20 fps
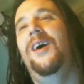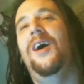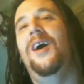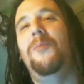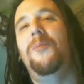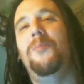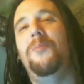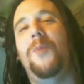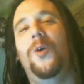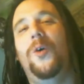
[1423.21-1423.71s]

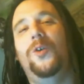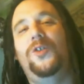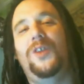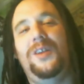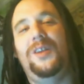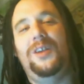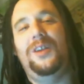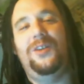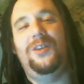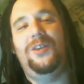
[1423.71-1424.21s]
most
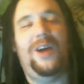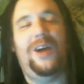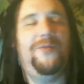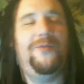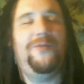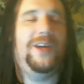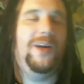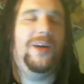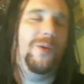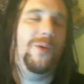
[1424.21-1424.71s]
of I
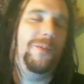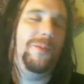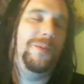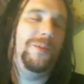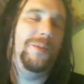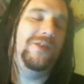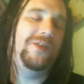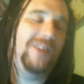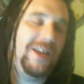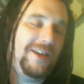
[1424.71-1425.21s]
forget what
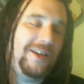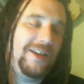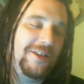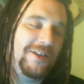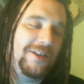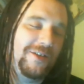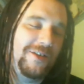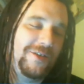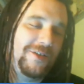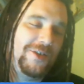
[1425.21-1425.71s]

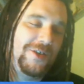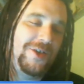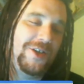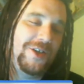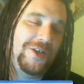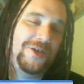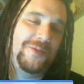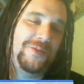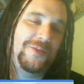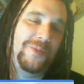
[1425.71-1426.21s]
percentage of the
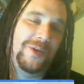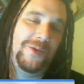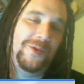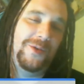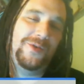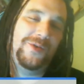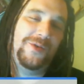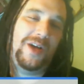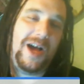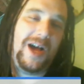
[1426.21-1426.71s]
judges, but it
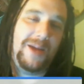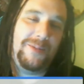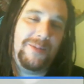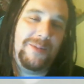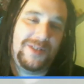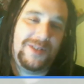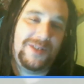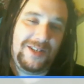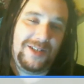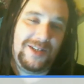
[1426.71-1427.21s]
was a high
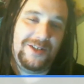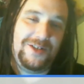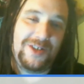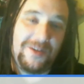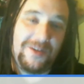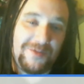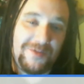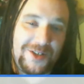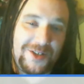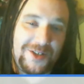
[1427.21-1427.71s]
percentage
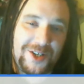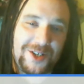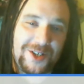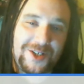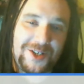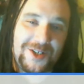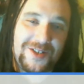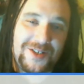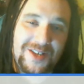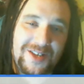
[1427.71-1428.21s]
of the
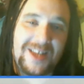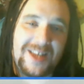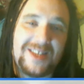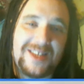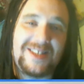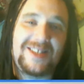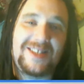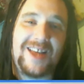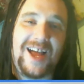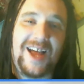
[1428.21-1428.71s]
judges
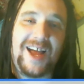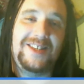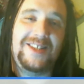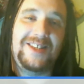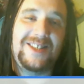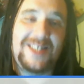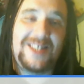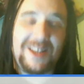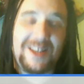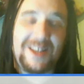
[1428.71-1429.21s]
side
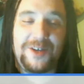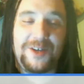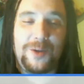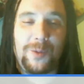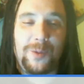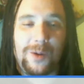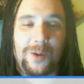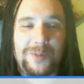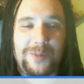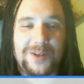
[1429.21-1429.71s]

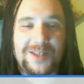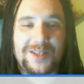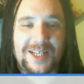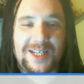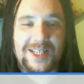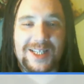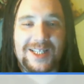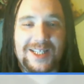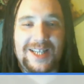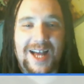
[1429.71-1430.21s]

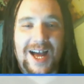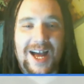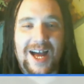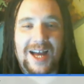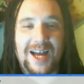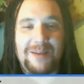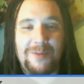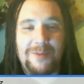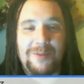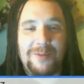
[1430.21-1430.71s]
71% of the
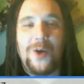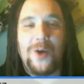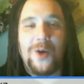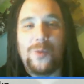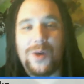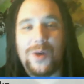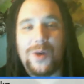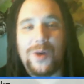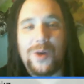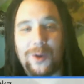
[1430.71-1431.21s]
time
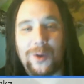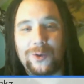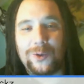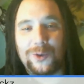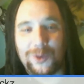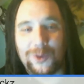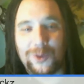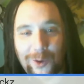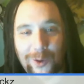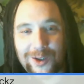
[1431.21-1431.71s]
with
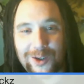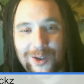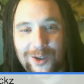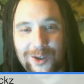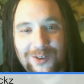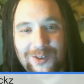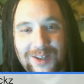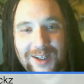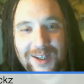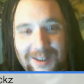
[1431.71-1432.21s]
those
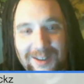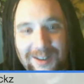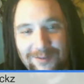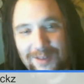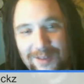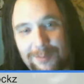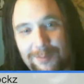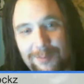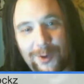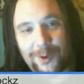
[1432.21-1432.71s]
lawyers that give
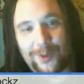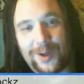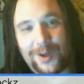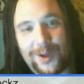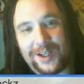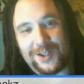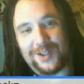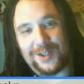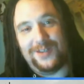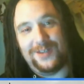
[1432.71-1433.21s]
them
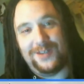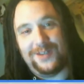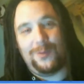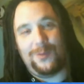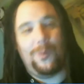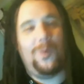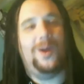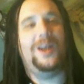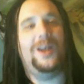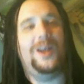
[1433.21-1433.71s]
donations.
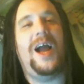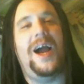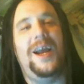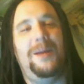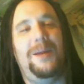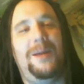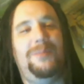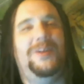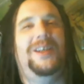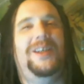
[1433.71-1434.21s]
One guy
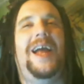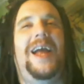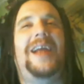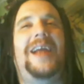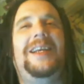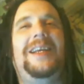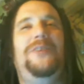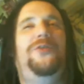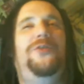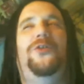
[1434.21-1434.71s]
up to
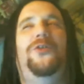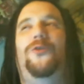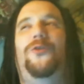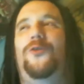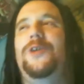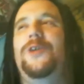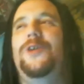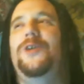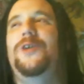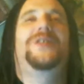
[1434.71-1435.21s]

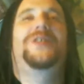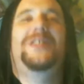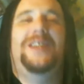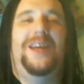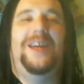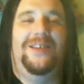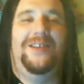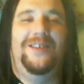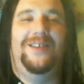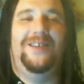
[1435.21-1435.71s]

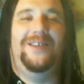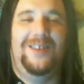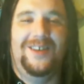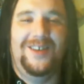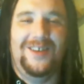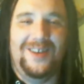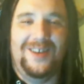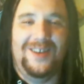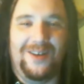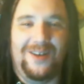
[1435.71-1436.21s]
93%
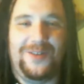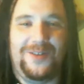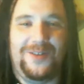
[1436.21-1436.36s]
of the